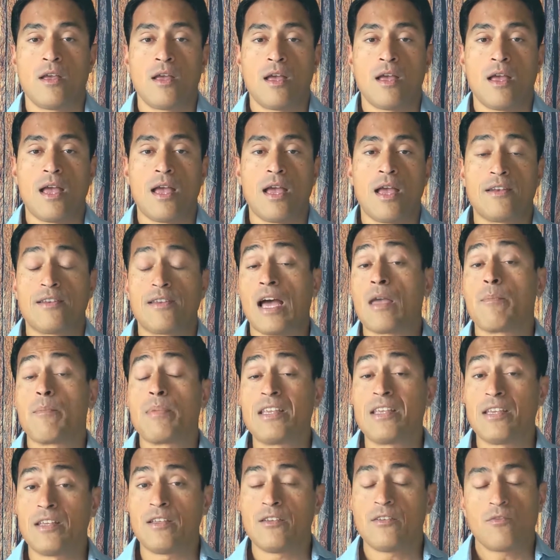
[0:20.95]
and
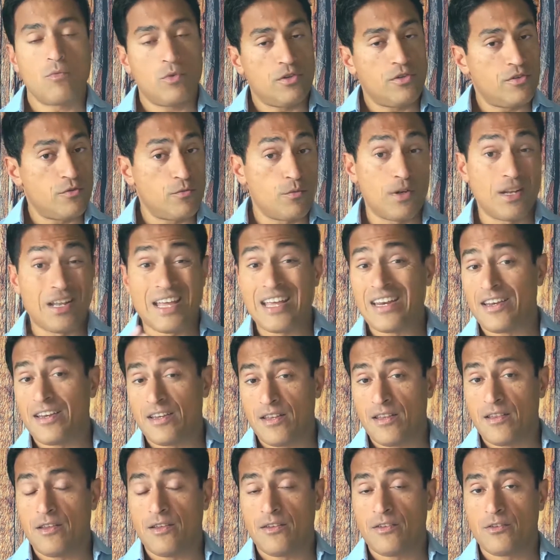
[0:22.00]
diabetes, which is related to
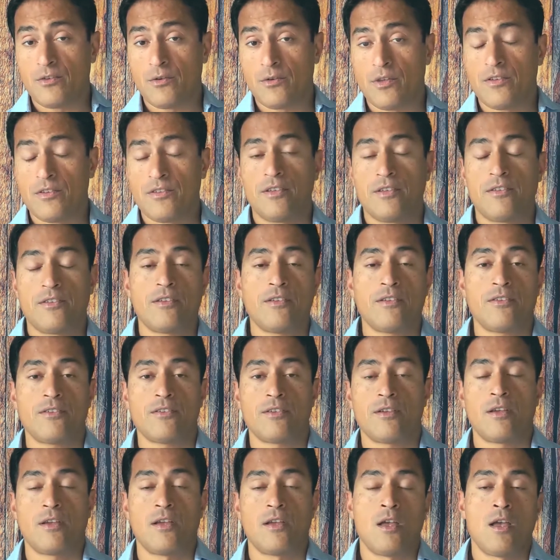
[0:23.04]
these two diseases,
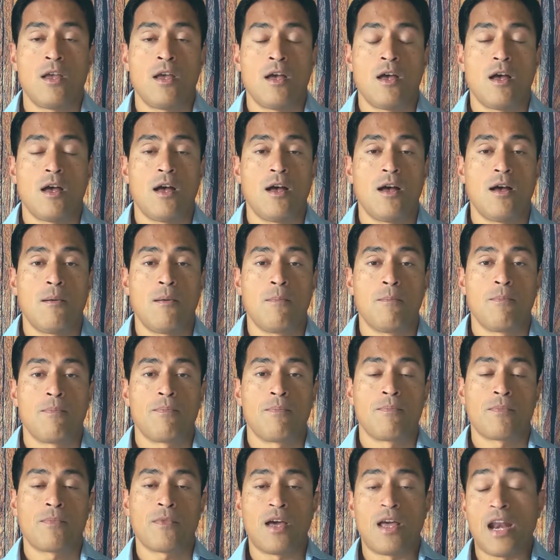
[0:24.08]
um,
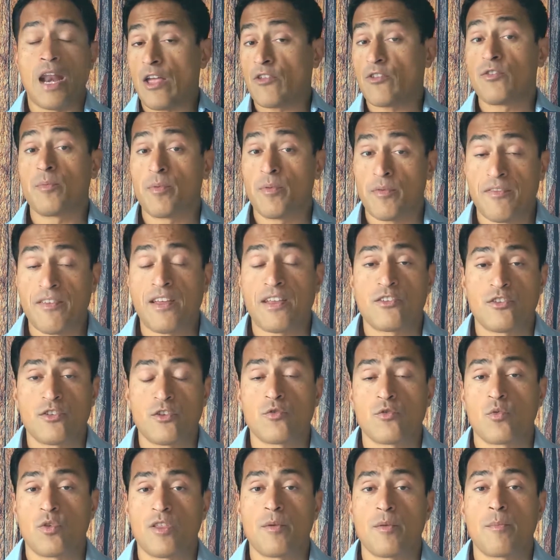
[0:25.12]
an ounce of prevention is
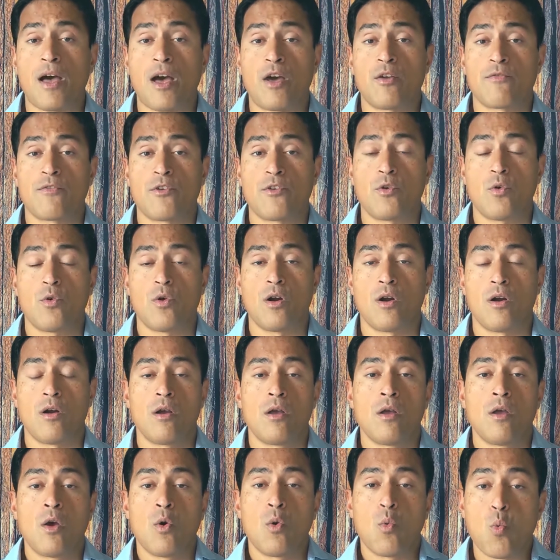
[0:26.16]
worth a pound of cure.
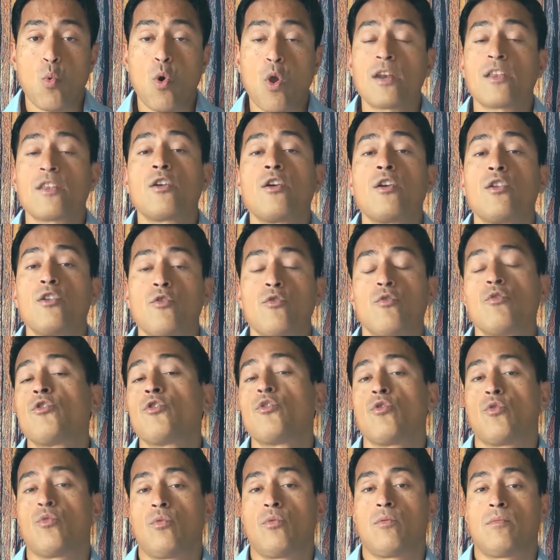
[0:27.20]
What can you
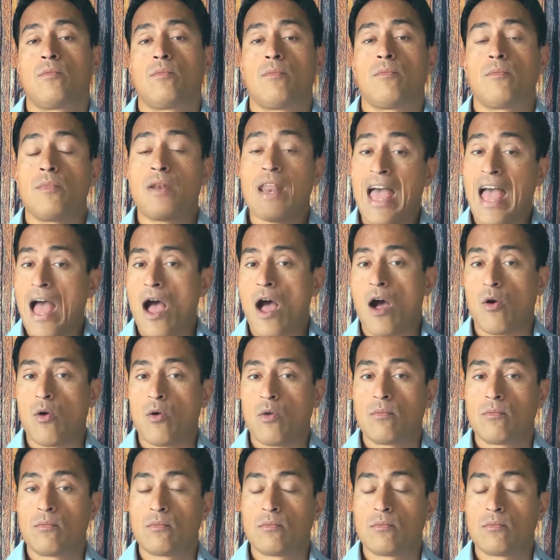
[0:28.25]
do now,